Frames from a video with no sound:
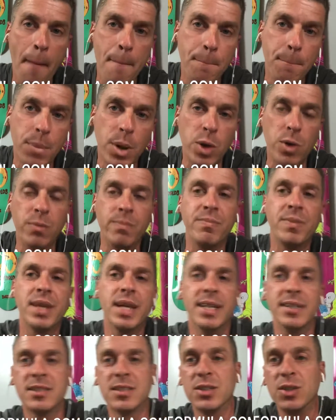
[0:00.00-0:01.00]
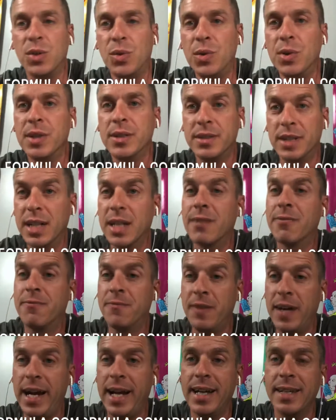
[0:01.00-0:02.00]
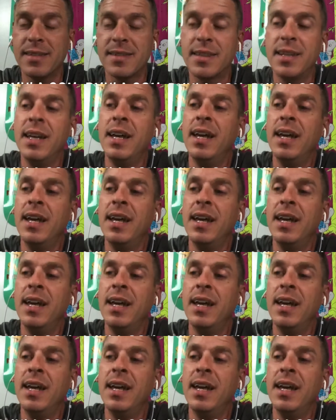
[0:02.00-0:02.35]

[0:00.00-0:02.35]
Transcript: boom, it sold, like, fast.